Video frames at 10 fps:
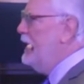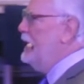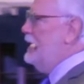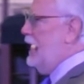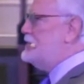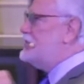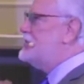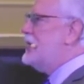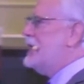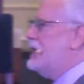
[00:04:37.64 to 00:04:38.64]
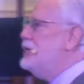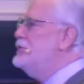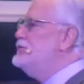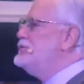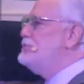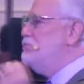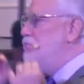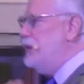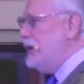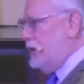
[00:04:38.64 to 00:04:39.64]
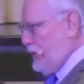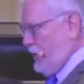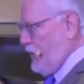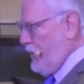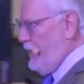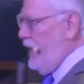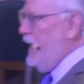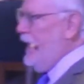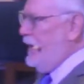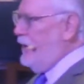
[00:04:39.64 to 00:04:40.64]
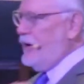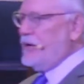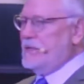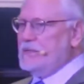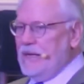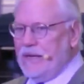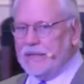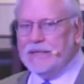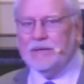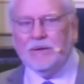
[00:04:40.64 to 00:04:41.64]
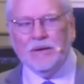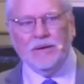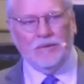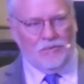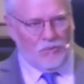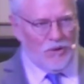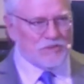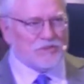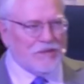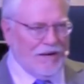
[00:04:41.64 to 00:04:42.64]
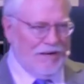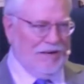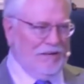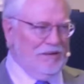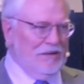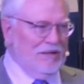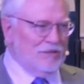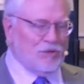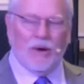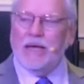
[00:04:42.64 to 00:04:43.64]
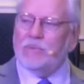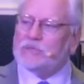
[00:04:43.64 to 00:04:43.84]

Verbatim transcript: a city whose builder and architect was God. So he was